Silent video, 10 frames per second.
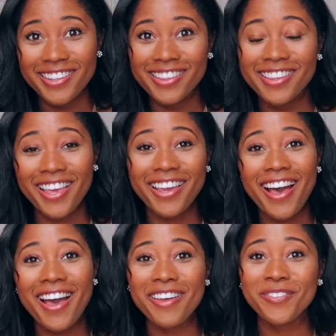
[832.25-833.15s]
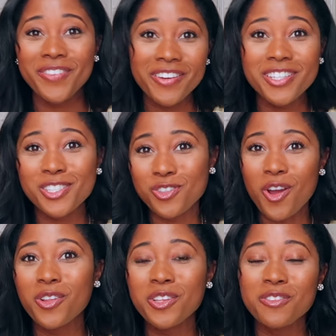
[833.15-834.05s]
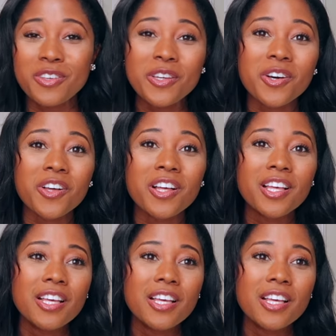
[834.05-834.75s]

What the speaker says: Like, I very strongly feel